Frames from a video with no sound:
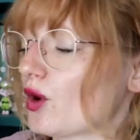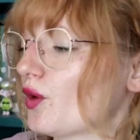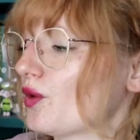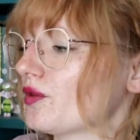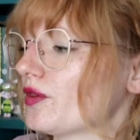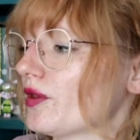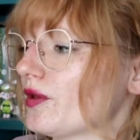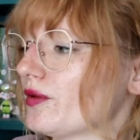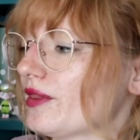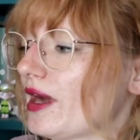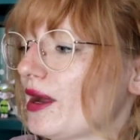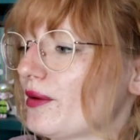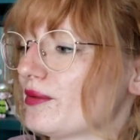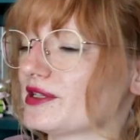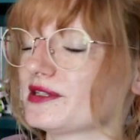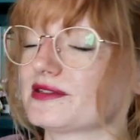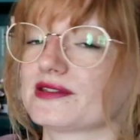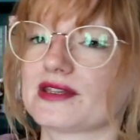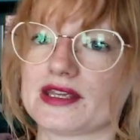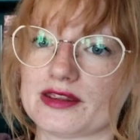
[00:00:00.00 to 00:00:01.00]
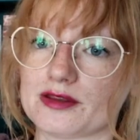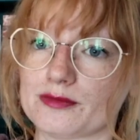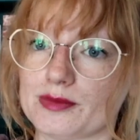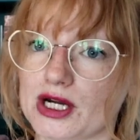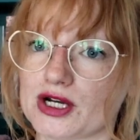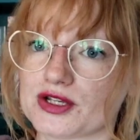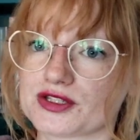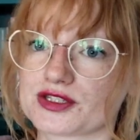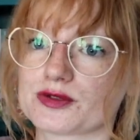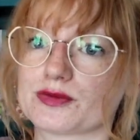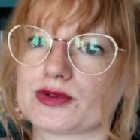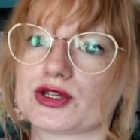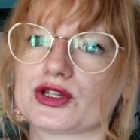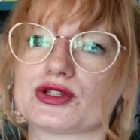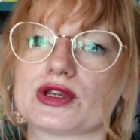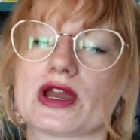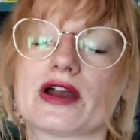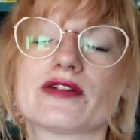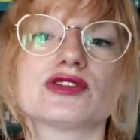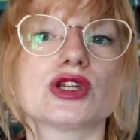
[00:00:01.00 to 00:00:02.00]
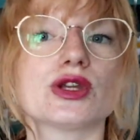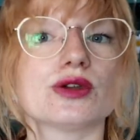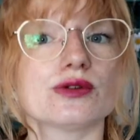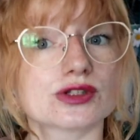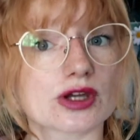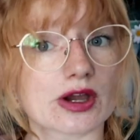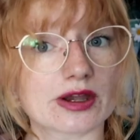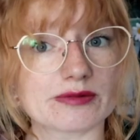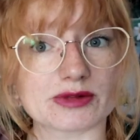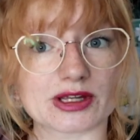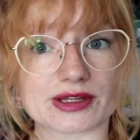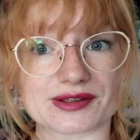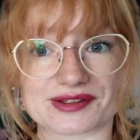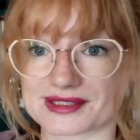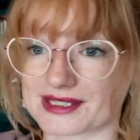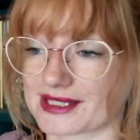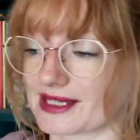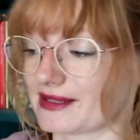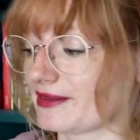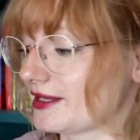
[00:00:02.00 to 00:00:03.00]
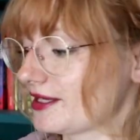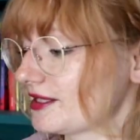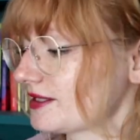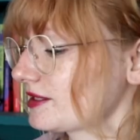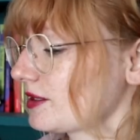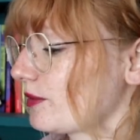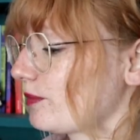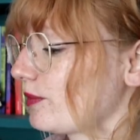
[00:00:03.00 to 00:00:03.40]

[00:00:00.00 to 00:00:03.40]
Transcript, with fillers: although that was in the past because you have two timelines in this.